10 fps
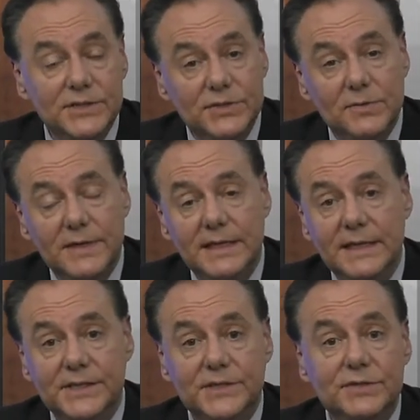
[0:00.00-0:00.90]
to do what he
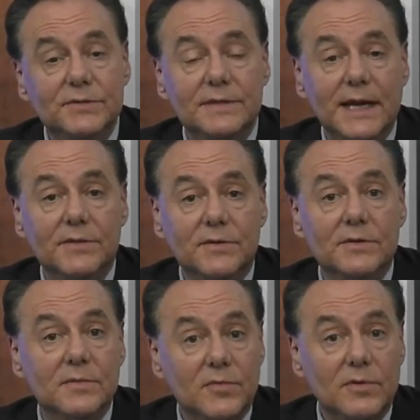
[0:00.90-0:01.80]
needs to do down there
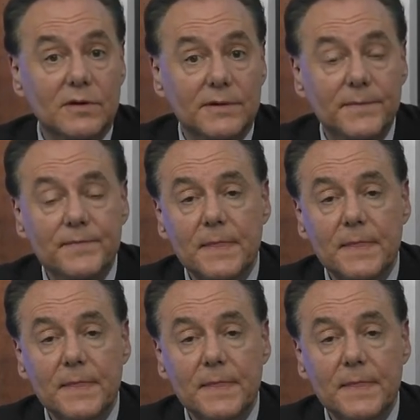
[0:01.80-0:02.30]
on the border